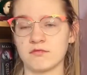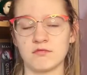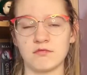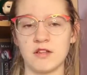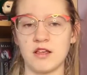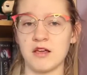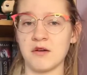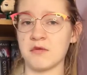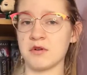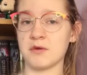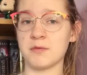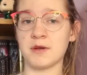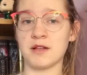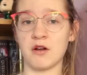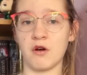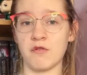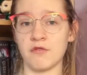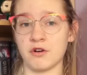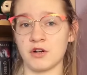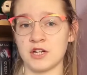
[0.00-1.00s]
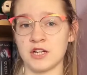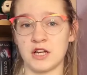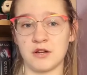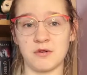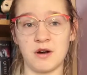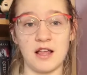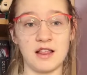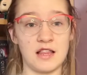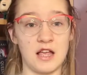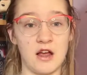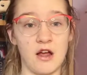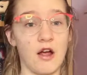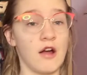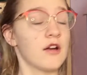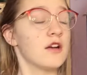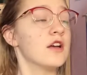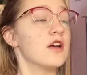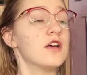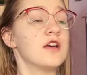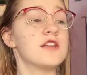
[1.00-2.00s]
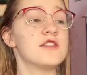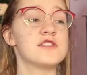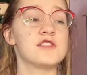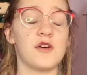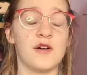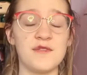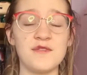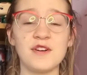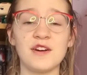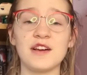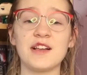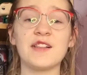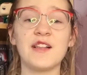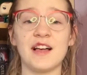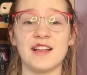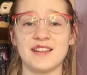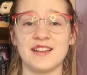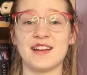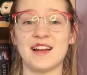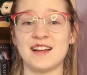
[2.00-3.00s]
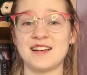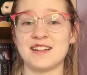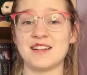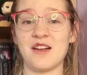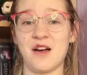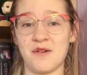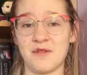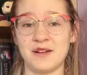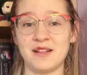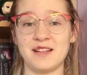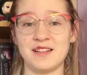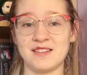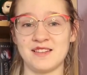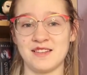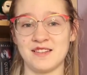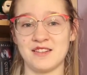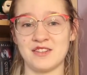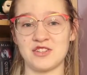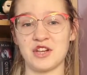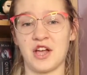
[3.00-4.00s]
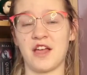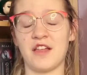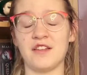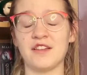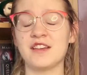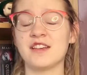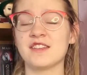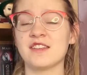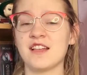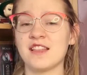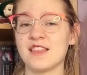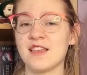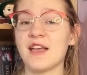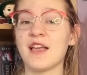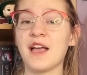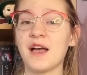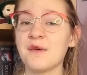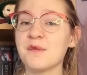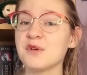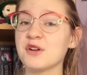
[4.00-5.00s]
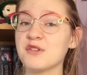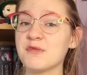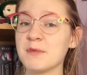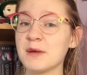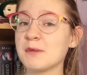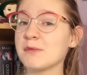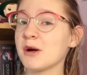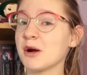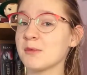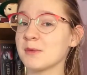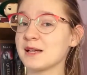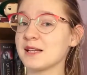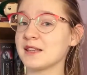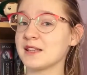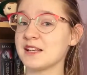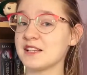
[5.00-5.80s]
it would have been over and done right there. So I'm very glad that I did not read this as a child, because I think I would have been permanently